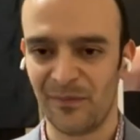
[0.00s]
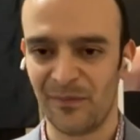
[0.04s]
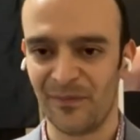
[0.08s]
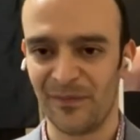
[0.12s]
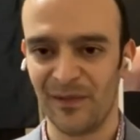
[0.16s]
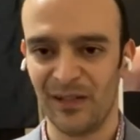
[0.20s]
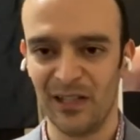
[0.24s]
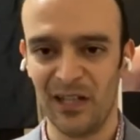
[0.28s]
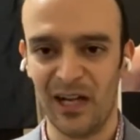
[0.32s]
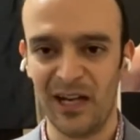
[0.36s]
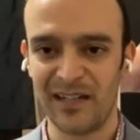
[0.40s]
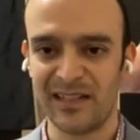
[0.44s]

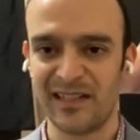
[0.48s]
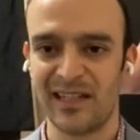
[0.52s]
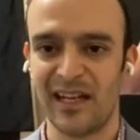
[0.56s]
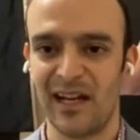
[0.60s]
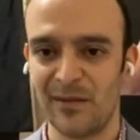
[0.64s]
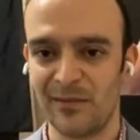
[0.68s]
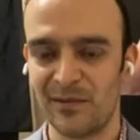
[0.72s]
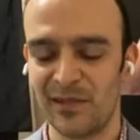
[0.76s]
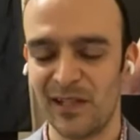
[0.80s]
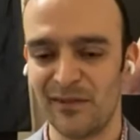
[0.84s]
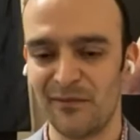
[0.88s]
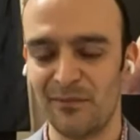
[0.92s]
a lot of
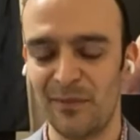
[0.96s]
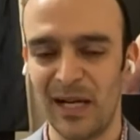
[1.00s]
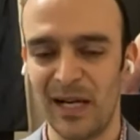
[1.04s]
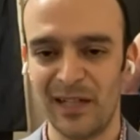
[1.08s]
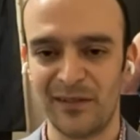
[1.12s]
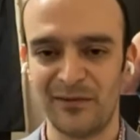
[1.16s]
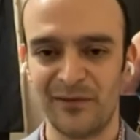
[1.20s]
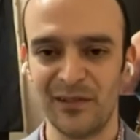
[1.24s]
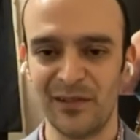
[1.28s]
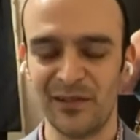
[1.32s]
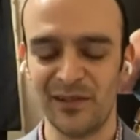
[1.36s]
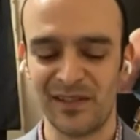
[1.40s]
times you have
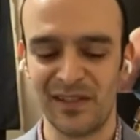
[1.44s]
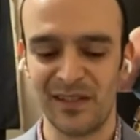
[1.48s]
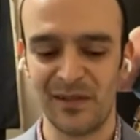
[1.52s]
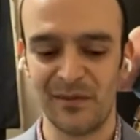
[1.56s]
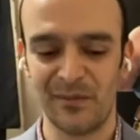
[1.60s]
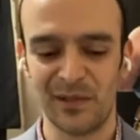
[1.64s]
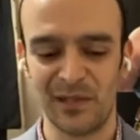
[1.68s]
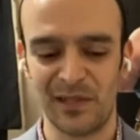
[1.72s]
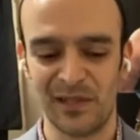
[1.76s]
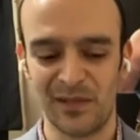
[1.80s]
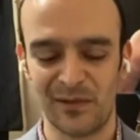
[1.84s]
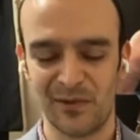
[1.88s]
backflow
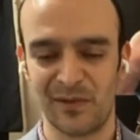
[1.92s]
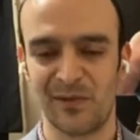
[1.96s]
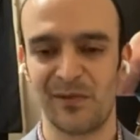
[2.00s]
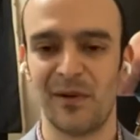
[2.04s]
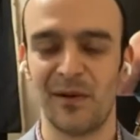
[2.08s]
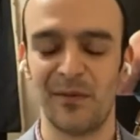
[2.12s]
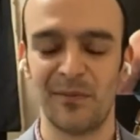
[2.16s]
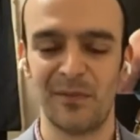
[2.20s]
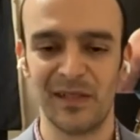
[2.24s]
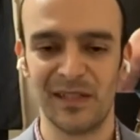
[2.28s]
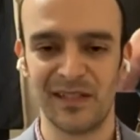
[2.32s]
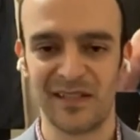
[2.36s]
assemblies, which
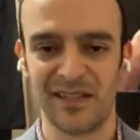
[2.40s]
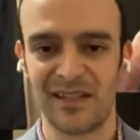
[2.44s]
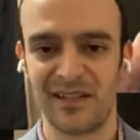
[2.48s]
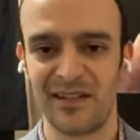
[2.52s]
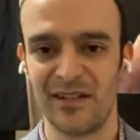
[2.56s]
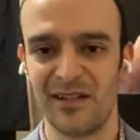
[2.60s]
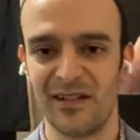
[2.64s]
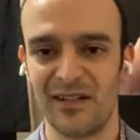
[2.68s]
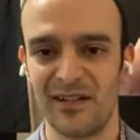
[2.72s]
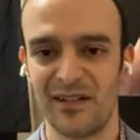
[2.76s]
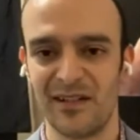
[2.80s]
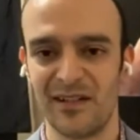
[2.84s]
might be
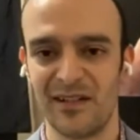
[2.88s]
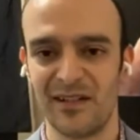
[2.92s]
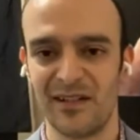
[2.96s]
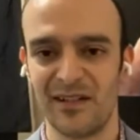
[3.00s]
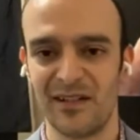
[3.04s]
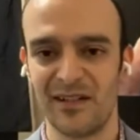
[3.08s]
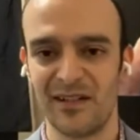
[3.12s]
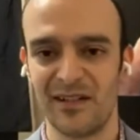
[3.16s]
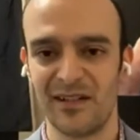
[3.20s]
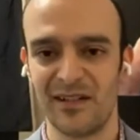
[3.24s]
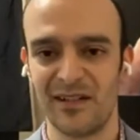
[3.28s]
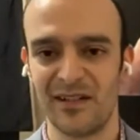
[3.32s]
installed in
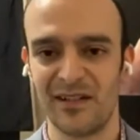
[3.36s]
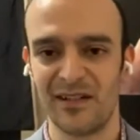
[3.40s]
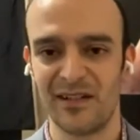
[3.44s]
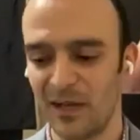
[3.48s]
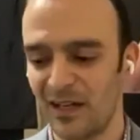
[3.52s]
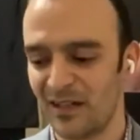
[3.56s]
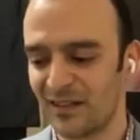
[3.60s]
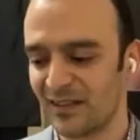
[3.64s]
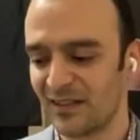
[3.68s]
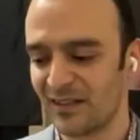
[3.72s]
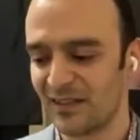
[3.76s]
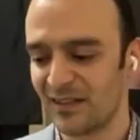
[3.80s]
sprinkler
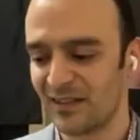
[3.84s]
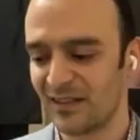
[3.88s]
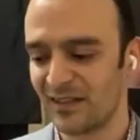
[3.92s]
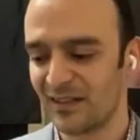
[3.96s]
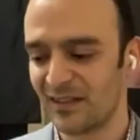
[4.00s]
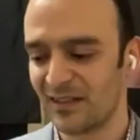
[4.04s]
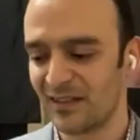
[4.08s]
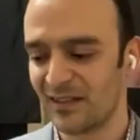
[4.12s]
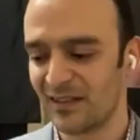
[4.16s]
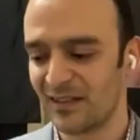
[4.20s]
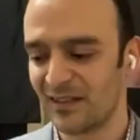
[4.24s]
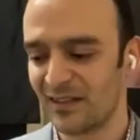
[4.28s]

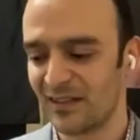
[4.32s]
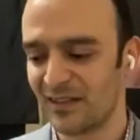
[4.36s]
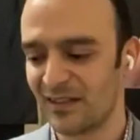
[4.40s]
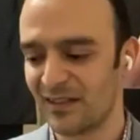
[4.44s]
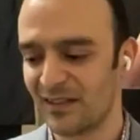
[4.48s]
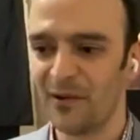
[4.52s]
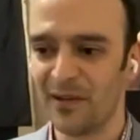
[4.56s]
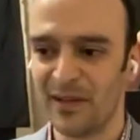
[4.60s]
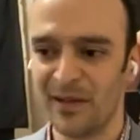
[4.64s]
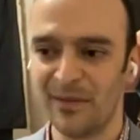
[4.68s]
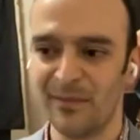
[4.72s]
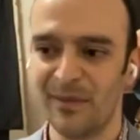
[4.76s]
boxes,
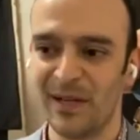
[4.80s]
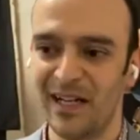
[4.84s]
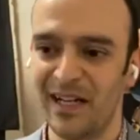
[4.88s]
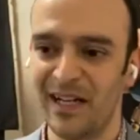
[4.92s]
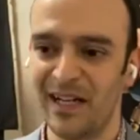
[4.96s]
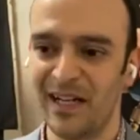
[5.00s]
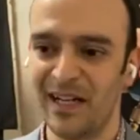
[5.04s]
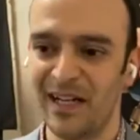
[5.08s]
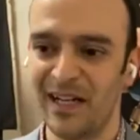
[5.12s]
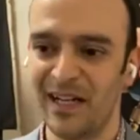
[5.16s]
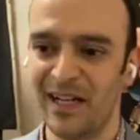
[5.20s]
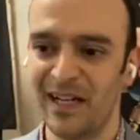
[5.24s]
or they
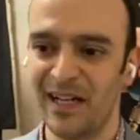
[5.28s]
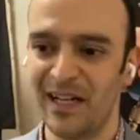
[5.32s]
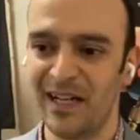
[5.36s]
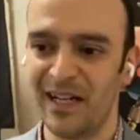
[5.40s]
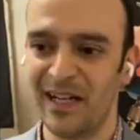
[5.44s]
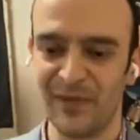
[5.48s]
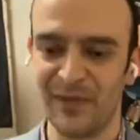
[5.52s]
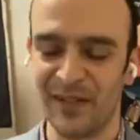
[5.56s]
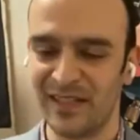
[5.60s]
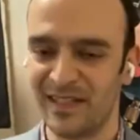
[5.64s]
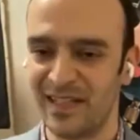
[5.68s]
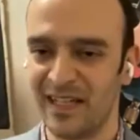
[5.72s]
might
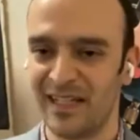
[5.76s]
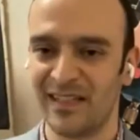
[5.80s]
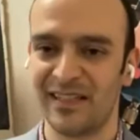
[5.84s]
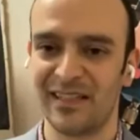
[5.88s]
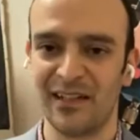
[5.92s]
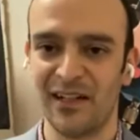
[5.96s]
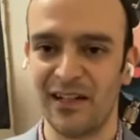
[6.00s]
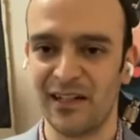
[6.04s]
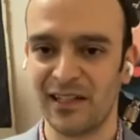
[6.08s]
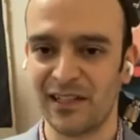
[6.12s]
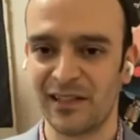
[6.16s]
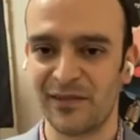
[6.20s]
have the
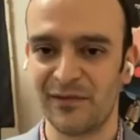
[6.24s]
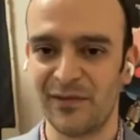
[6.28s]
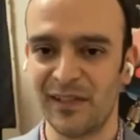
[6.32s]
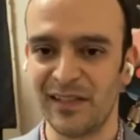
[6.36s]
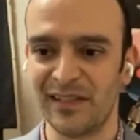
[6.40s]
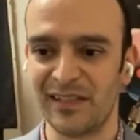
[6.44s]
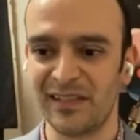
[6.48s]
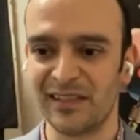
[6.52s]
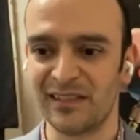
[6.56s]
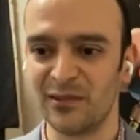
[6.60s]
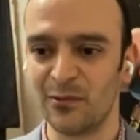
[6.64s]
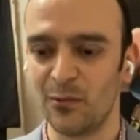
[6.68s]
test cocks
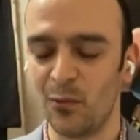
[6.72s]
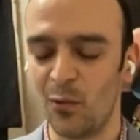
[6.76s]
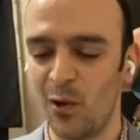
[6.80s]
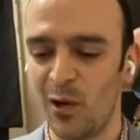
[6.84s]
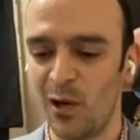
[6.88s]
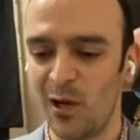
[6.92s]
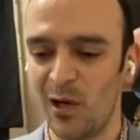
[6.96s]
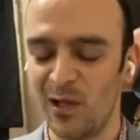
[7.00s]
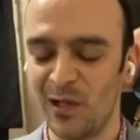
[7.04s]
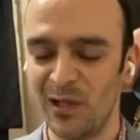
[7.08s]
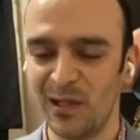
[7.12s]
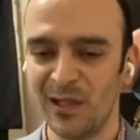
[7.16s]
facing the
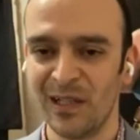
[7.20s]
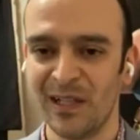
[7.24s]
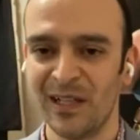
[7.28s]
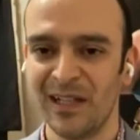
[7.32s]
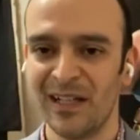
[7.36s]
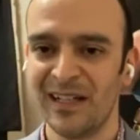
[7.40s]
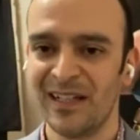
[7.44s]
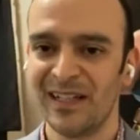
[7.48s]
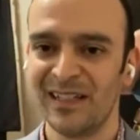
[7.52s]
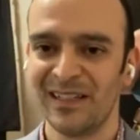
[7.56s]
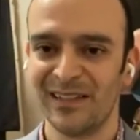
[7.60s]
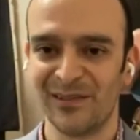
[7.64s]
wall.
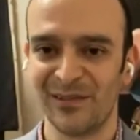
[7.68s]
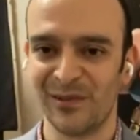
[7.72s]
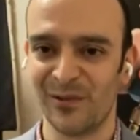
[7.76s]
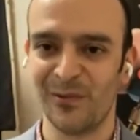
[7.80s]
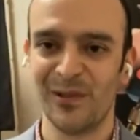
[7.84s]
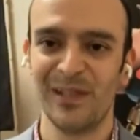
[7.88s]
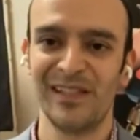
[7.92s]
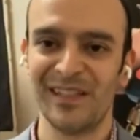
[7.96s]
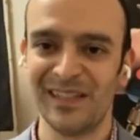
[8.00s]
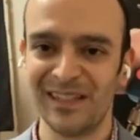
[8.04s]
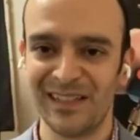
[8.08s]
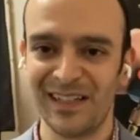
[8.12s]
There's a
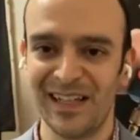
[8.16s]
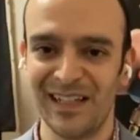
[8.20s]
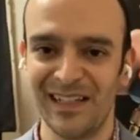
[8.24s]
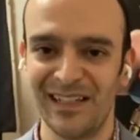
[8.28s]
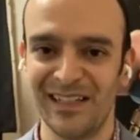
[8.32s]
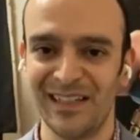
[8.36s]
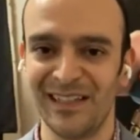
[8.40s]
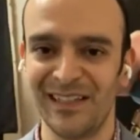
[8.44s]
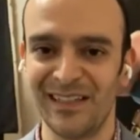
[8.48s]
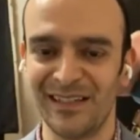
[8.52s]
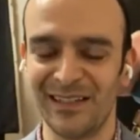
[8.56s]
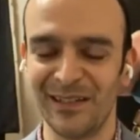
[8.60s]
reason
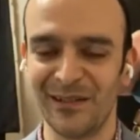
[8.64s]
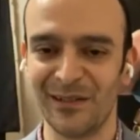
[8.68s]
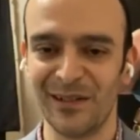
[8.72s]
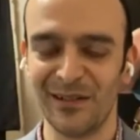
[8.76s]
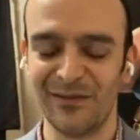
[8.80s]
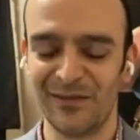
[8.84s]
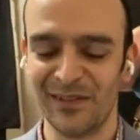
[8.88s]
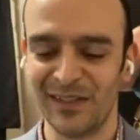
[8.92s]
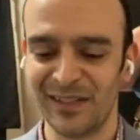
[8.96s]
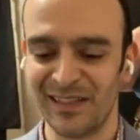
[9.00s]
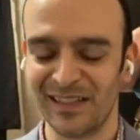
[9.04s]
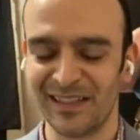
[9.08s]
90-degree
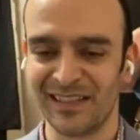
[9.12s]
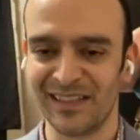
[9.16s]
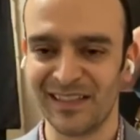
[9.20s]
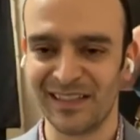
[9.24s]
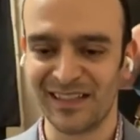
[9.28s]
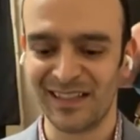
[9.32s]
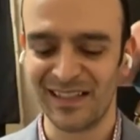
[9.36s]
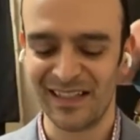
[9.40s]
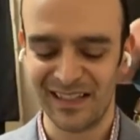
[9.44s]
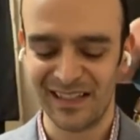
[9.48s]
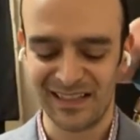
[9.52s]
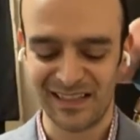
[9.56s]
fittings
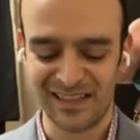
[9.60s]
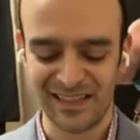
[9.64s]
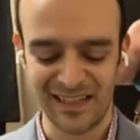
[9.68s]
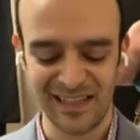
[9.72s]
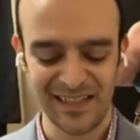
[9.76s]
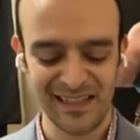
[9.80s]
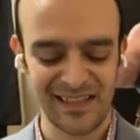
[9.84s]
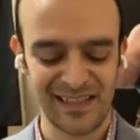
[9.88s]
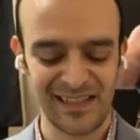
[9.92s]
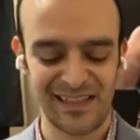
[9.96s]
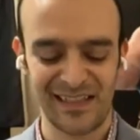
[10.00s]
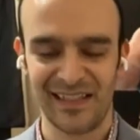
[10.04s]

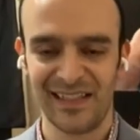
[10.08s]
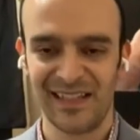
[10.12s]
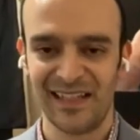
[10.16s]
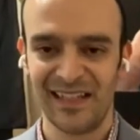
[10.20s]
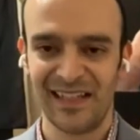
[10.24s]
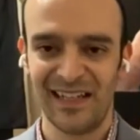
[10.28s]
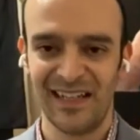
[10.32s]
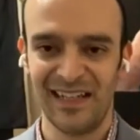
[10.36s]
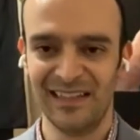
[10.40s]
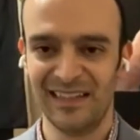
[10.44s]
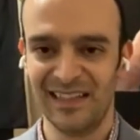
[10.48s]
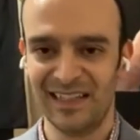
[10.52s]
exist,
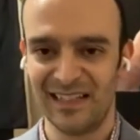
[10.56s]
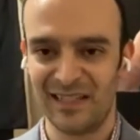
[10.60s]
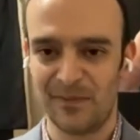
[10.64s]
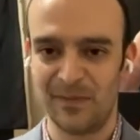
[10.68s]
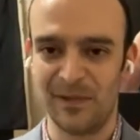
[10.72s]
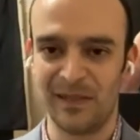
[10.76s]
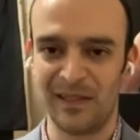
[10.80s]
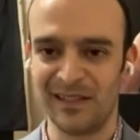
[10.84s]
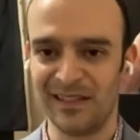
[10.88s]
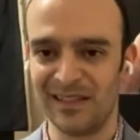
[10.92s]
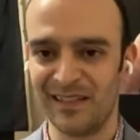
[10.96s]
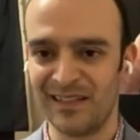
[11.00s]
and that's
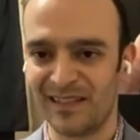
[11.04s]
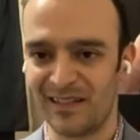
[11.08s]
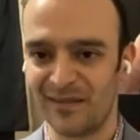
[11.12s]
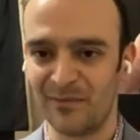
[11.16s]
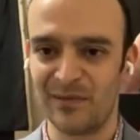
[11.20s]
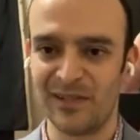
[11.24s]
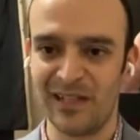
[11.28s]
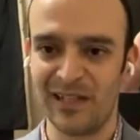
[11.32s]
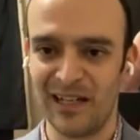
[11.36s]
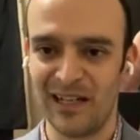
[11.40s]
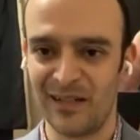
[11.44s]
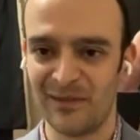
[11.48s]
because
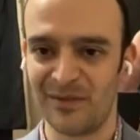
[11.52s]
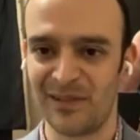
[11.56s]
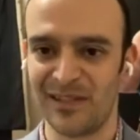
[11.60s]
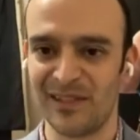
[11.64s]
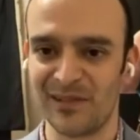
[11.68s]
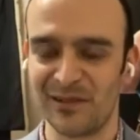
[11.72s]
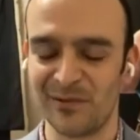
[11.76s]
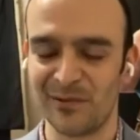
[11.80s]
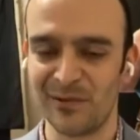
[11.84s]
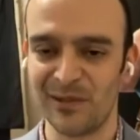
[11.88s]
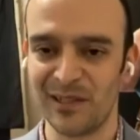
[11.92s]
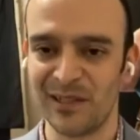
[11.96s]
sometimes
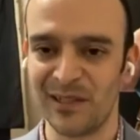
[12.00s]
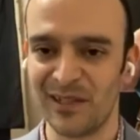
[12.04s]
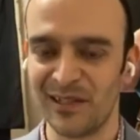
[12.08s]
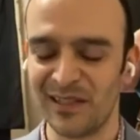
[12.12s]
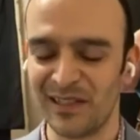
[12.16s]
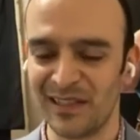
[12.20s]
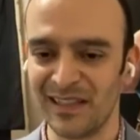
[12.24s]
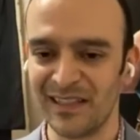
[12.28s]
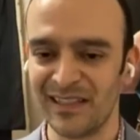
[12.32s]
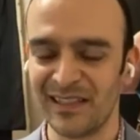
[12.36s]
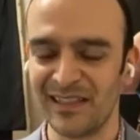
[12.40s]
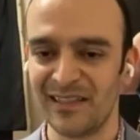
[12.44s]
these are really hard
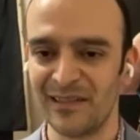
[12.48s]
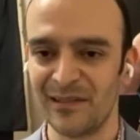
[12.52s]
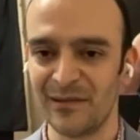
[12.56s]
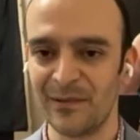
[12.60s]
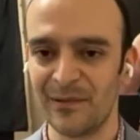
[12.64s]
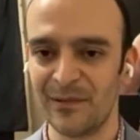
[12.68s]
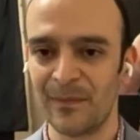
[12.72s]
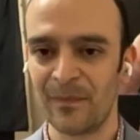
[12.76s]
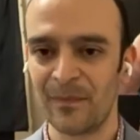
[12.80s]
to get to.